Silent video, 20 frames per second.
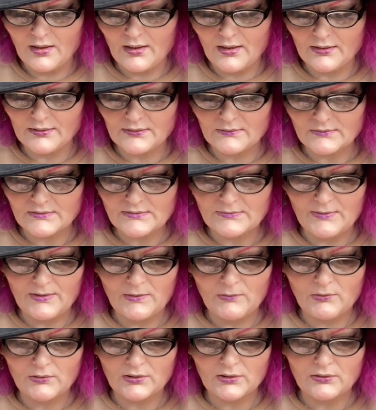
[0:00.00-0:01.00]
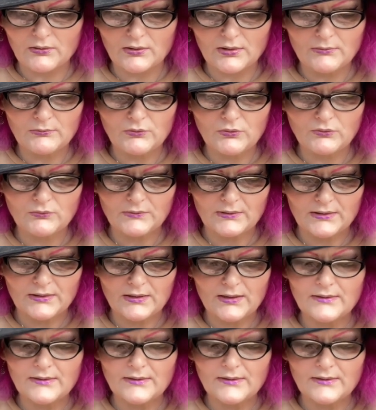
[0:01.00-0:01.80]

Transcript: And it was about 1 o'clock in the morning